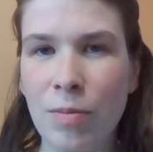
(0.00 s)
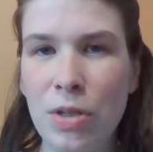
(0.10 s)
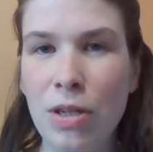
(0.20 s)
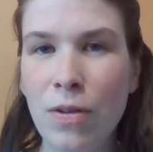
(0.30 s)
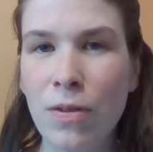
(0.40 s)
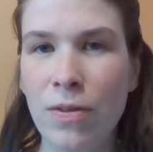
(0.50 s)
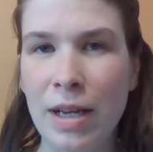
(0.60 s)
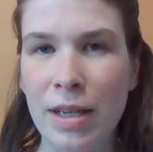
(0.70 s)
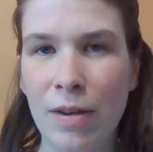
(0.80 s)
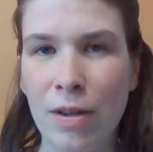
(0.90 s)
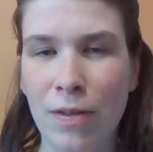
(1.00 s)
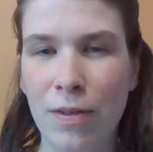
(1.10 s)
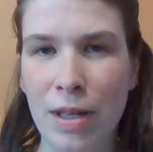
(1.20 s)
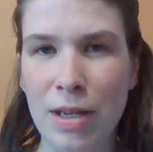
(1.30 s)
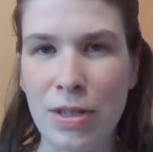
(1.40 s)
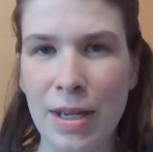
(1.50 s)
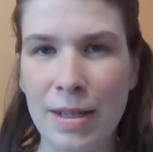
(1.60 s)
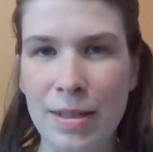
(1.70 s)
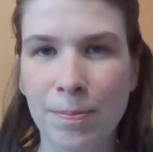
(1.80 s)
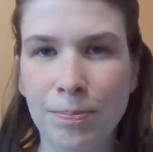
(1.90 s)
to find out your flange
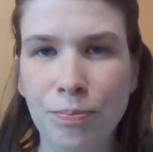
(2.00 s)
size.